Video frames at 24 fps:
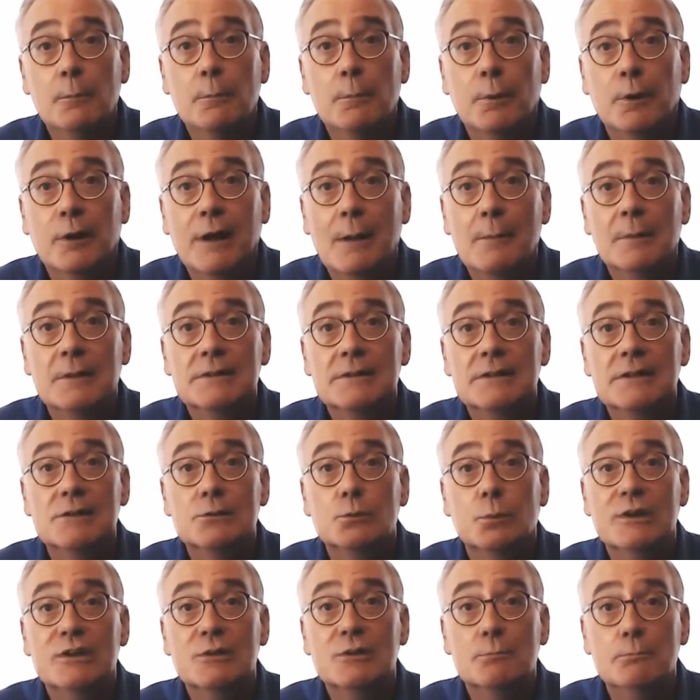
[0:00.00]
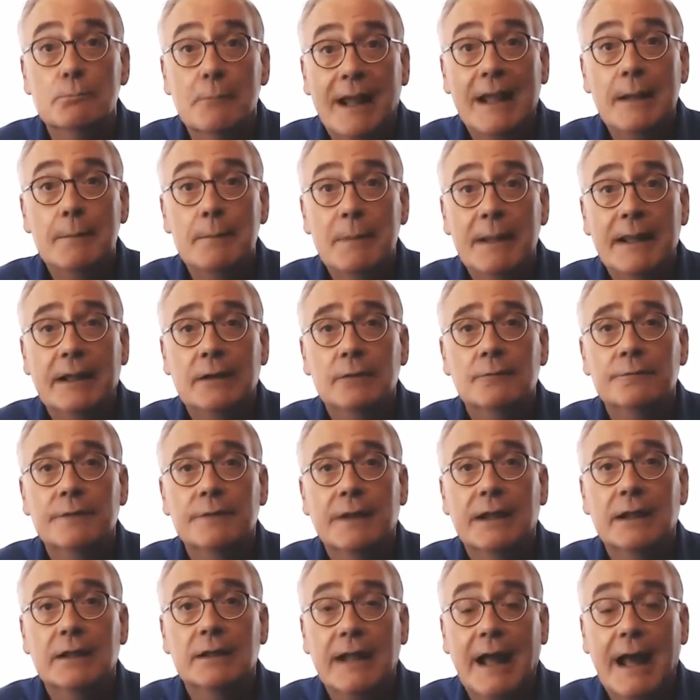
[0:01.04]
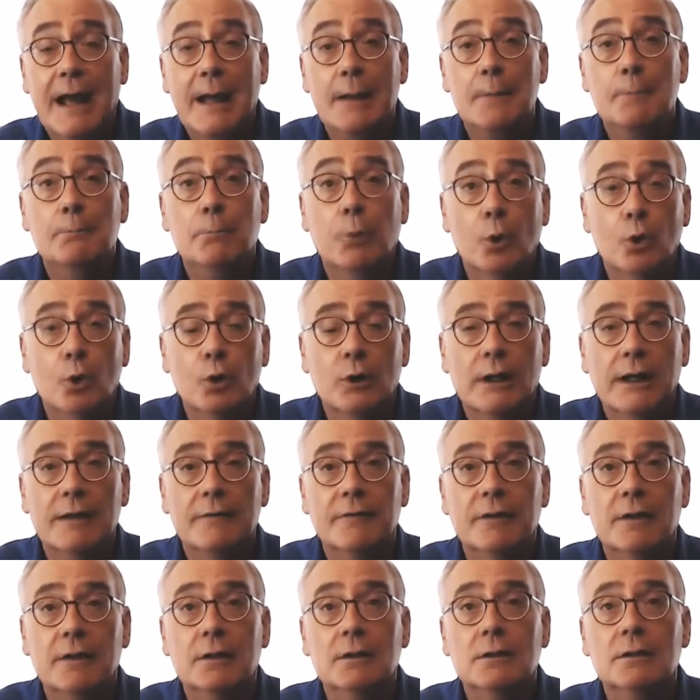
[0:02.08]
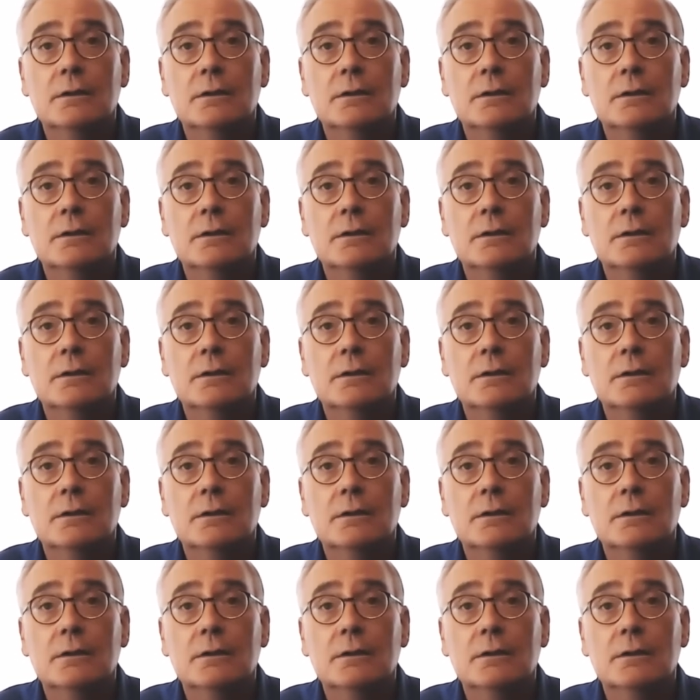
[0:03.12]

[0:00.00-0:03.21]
parameters which may be configured at port level.